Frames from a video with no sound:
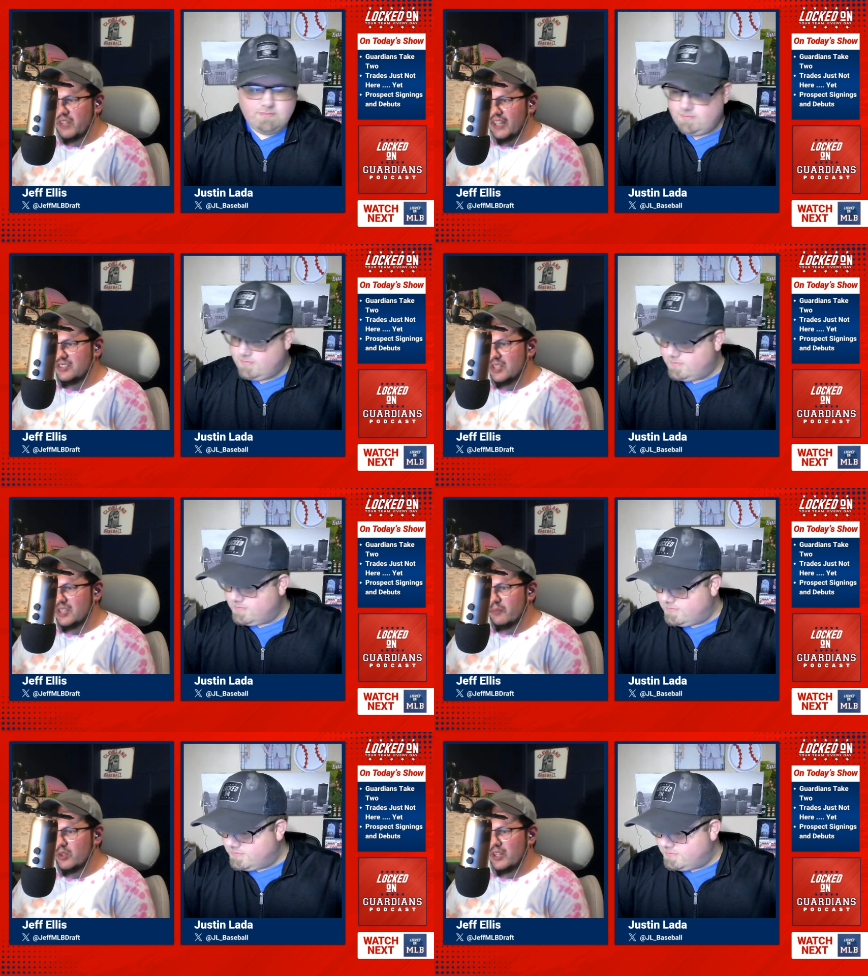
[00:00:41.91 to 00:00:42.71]
Speaker 1: Shop for your
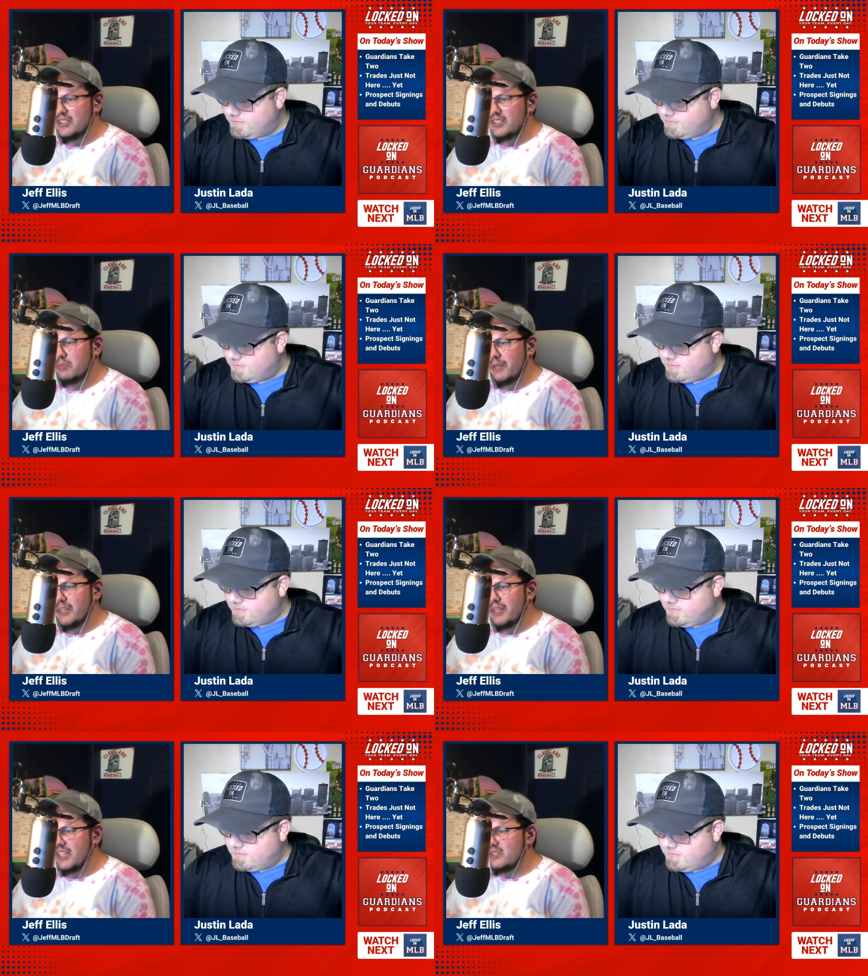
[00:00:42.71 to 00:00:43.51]
next plumbing,
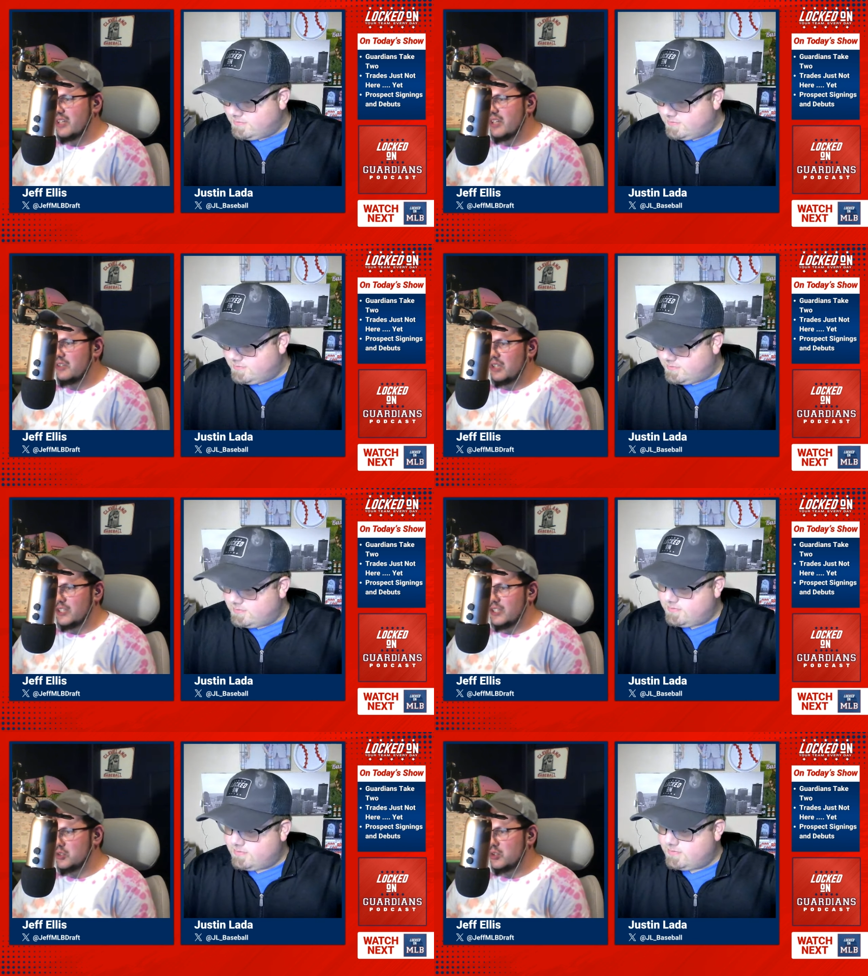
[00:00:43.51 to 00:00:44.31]
HVAC, or
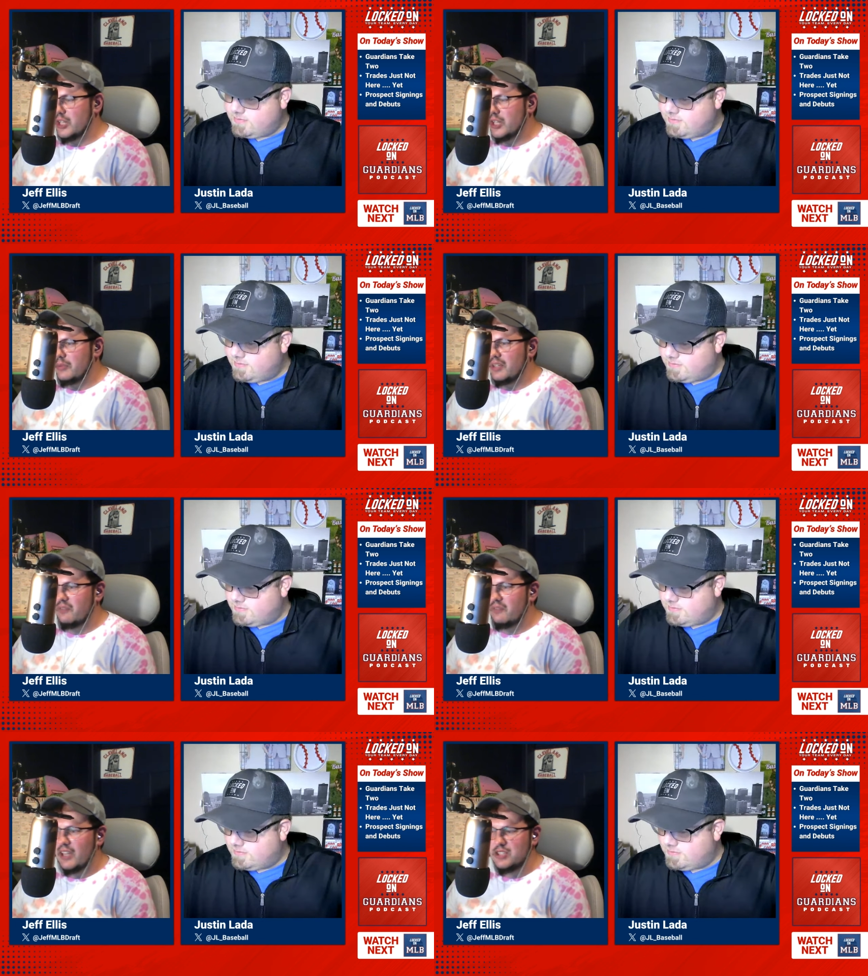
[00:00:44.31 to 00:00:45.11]
electrical job and get
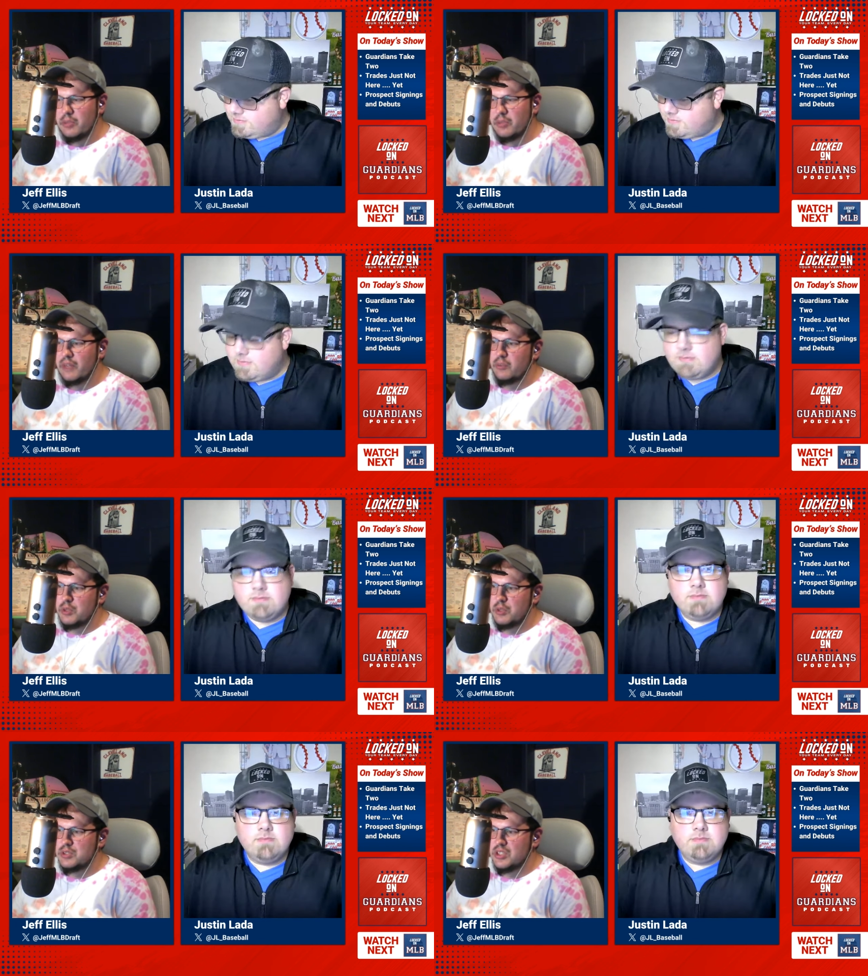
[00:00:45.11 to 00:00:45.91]
fast shipping from coast to
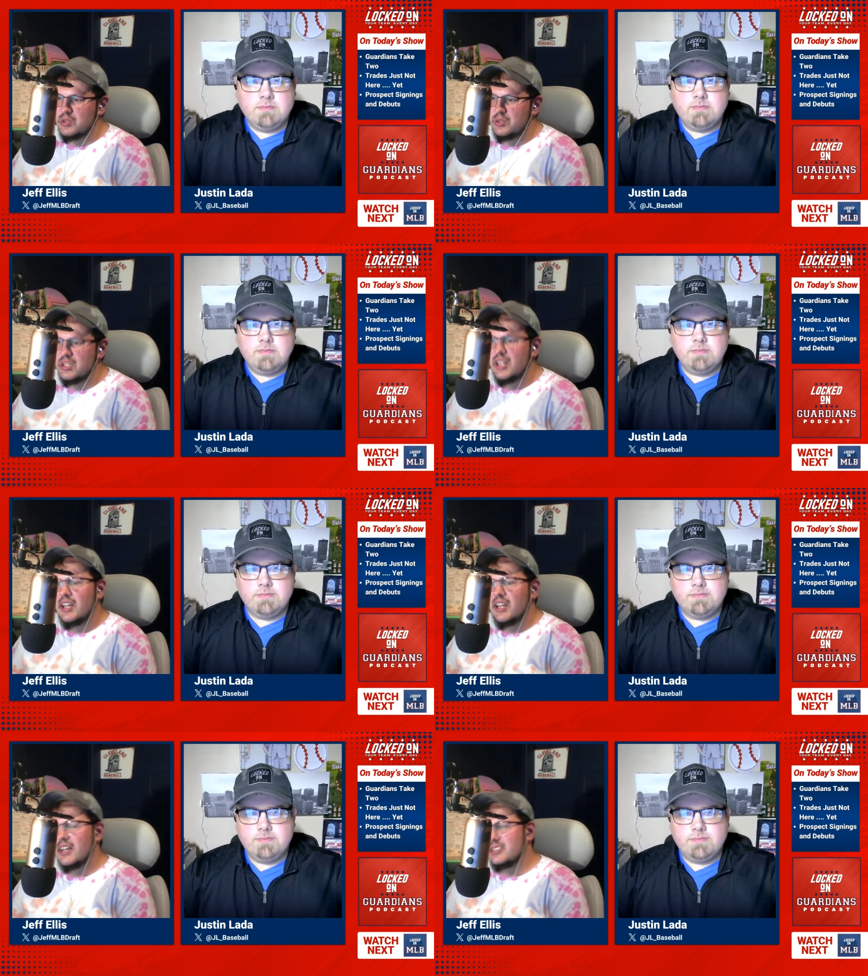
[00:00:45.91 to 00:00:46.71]
coast at
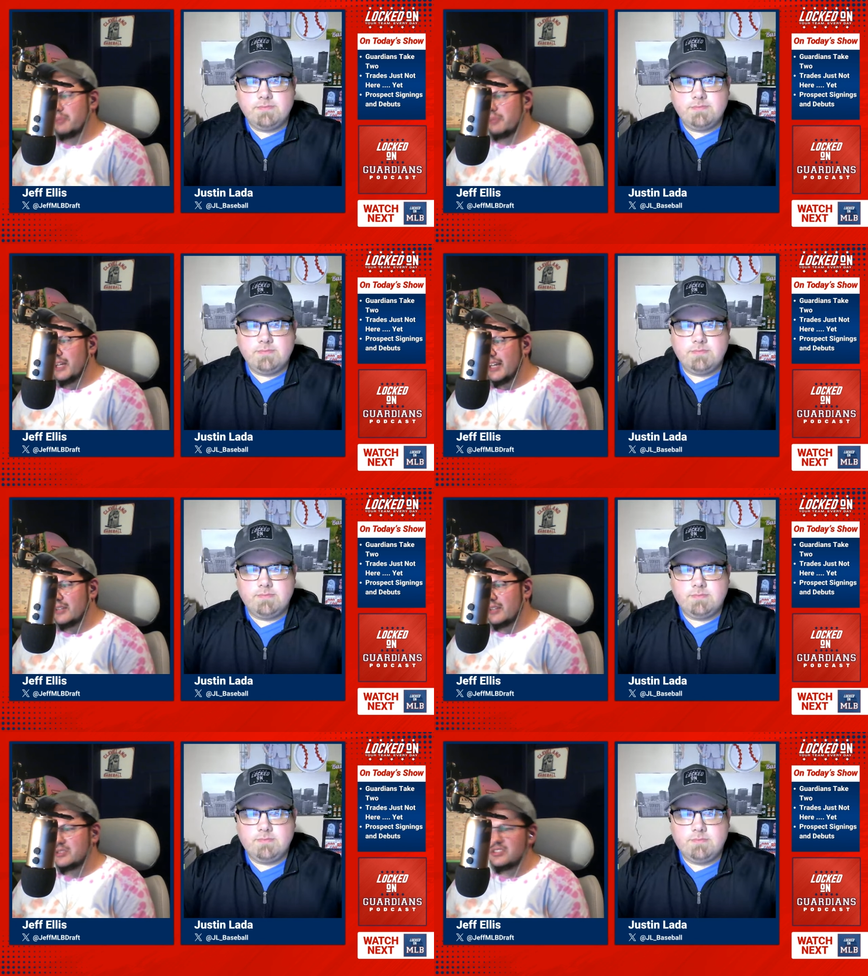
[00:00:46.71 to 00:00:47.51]

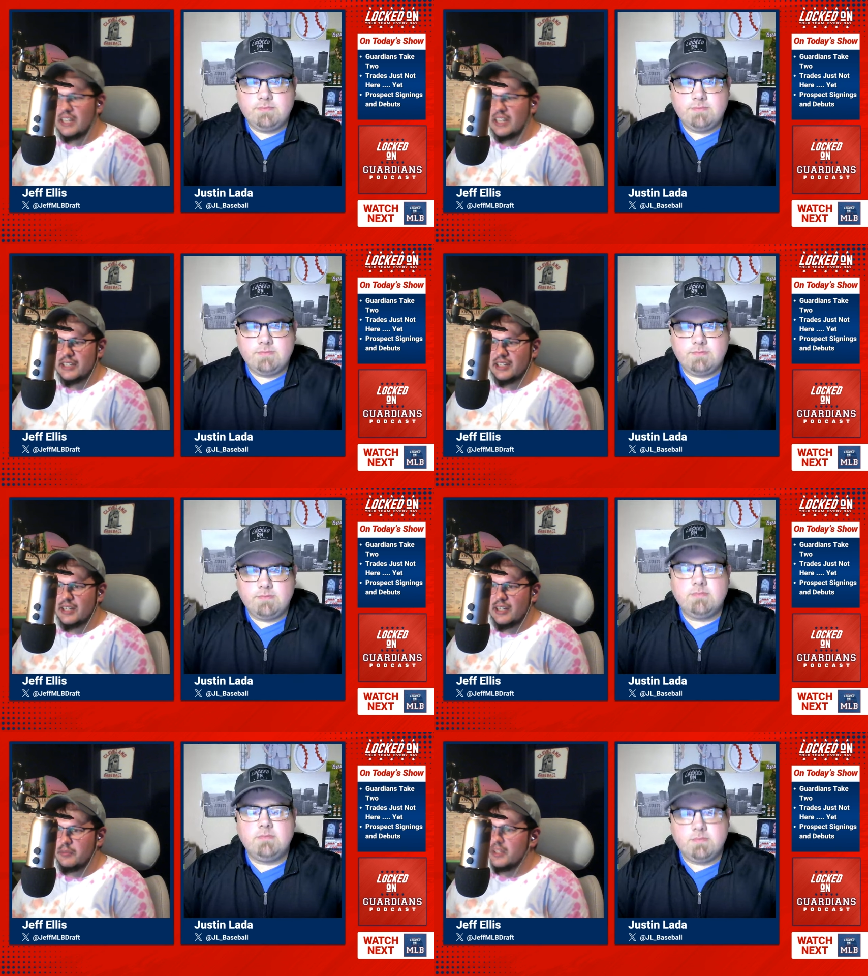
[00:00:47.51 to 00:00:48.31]
SupplyHouse.com.